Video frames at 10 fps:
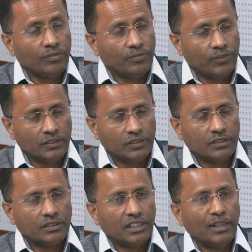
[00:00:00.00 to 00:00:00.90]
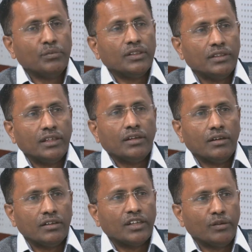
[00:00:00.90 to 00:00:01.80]
first time they
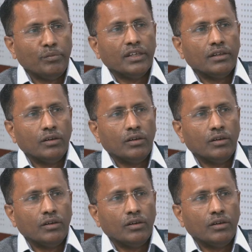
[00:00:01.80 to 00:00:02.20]
are coming